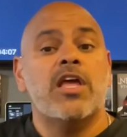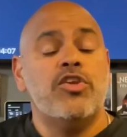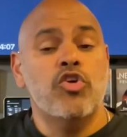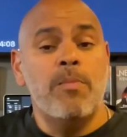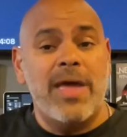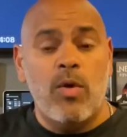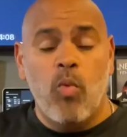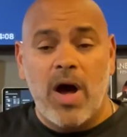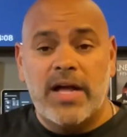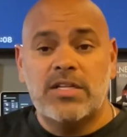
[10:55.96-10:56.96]
You may
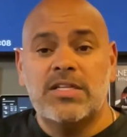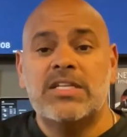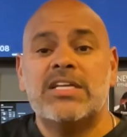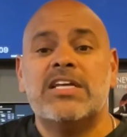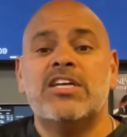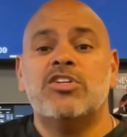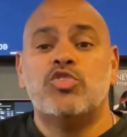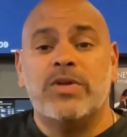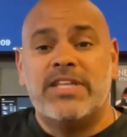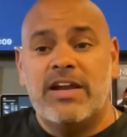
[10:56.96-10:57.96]
want
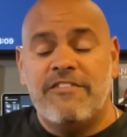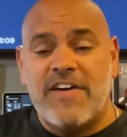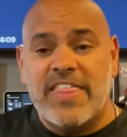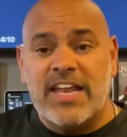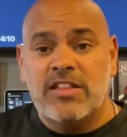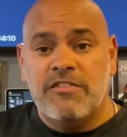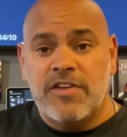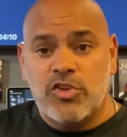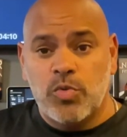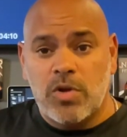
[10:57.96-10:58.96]
to identify that
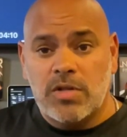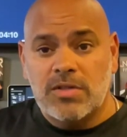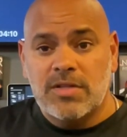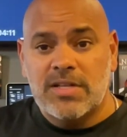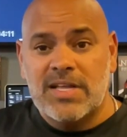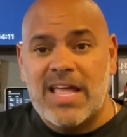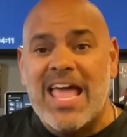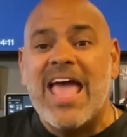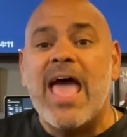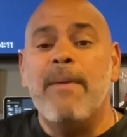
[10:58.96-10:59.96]
individual
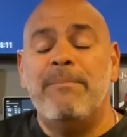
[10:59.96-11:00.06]
and